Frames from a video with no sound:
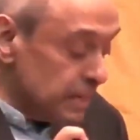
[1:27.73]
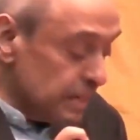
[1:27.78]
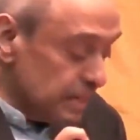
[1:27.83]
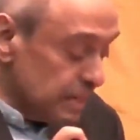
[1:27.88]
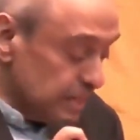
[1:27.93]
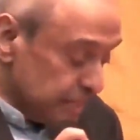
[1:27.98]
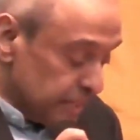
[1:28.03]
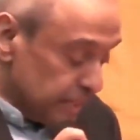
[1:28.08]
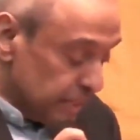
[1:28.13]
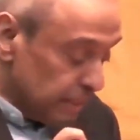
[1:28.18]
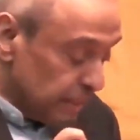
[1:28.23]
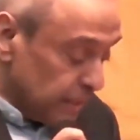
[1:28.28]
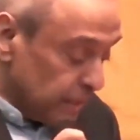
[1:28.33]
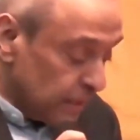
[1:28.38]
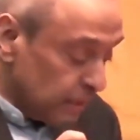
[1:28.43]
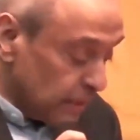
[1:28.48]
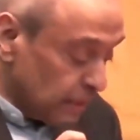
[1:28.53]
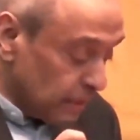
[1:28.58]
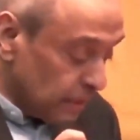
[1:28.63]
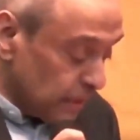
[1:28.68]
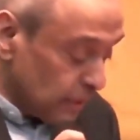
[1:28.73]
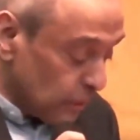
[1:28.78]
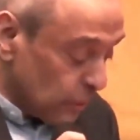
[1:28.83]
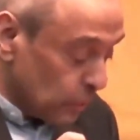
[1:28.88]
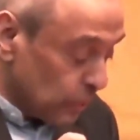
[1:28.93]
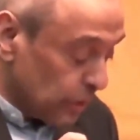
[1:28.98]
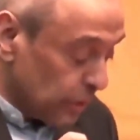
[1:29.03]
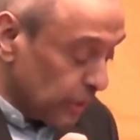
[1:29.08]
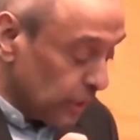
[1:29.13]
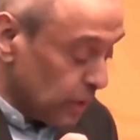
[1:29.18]
Dean
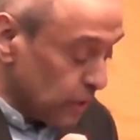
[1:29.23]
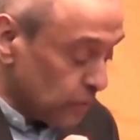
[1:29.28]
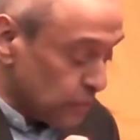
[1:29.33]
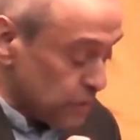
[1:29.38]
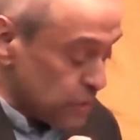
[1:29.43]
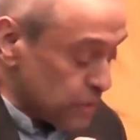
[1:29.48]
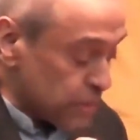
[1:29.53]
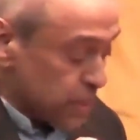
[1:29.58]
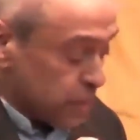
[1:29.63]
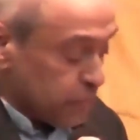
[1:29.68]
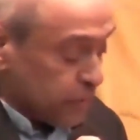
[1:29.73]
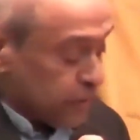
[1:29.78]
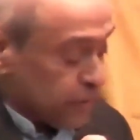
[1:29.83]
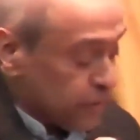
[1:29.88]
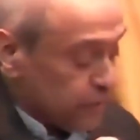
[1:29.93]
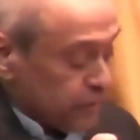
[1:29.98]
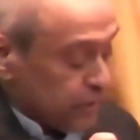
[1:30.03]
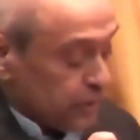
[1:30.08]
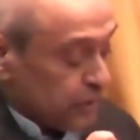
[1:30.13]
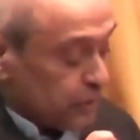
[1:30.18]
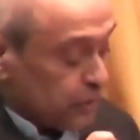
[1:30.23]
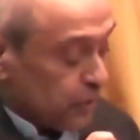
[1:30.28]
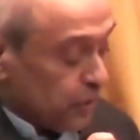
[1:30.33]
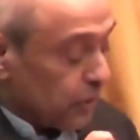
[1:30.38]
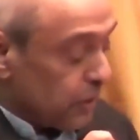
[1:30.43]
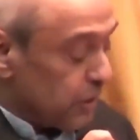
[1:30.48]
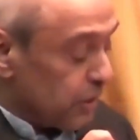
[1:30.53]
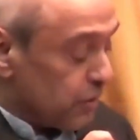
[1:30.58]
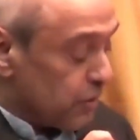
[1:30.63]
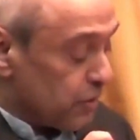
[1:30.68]
Kuliah of Islamic Revealed
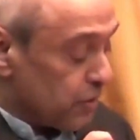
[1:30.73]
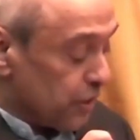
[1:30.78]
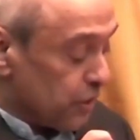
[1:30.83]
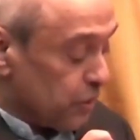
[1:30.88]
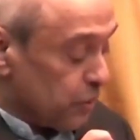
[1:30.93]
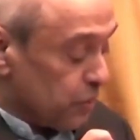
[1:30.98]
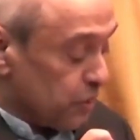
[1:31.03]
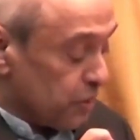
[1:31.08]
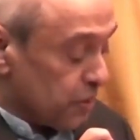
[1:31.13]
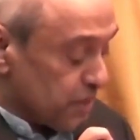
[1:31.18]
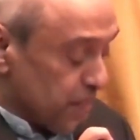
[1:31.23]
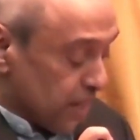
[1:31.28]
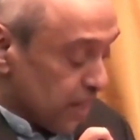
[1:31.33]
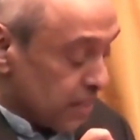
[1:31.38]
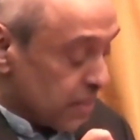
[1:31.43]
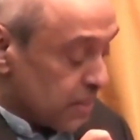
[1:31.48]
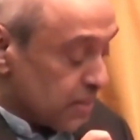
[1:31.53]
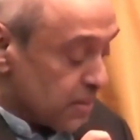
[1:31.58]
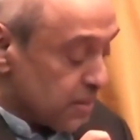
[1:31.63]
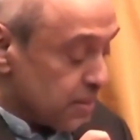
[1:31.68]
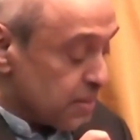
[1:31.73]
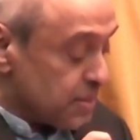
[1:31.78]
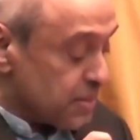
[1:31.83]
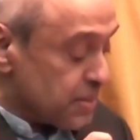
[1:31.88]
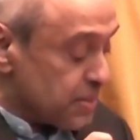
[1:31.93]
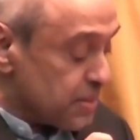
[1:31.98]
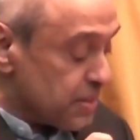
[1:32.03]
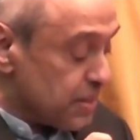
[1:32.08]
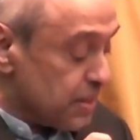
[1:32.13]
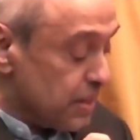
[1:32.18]
Knowledge and Human Sciences,